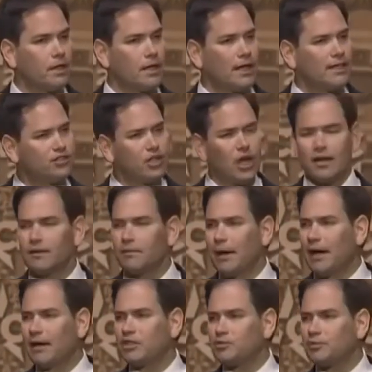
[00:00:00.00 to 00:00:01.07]
And I thought
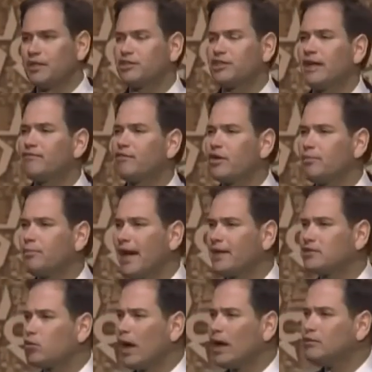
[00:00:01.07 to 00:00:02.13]
about it, especially after he
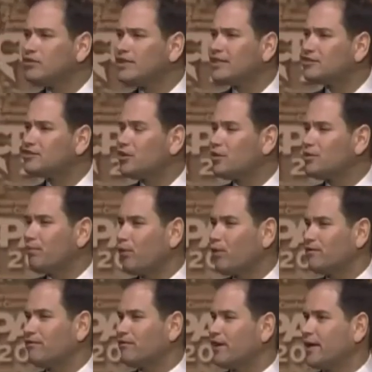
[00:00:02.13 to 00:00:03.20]
passed. Why was that so
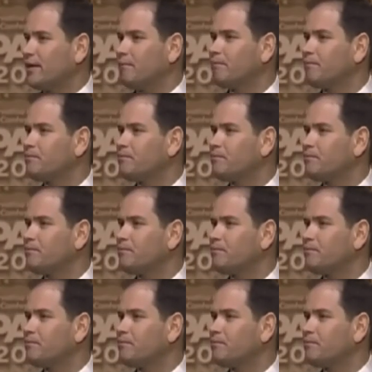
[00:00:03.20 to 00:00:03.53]
important for him?